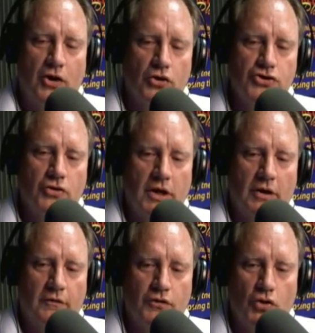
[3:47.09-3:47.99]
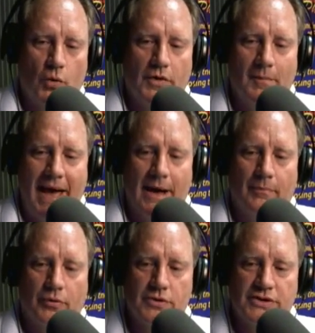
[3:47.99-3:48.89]
I heard your interview with
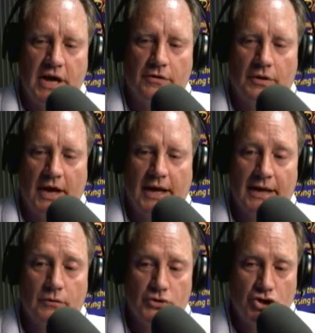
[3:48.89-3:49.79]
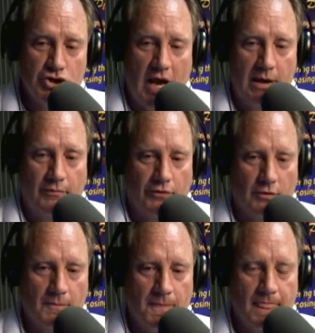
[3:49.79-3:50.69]
Matt Bruce the other day. It was
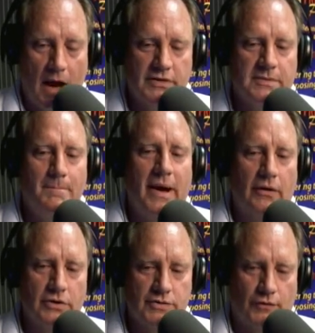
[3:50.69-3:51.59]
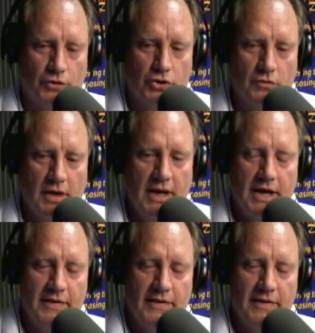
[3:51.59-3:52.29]
shameful. I was embarrassed for you.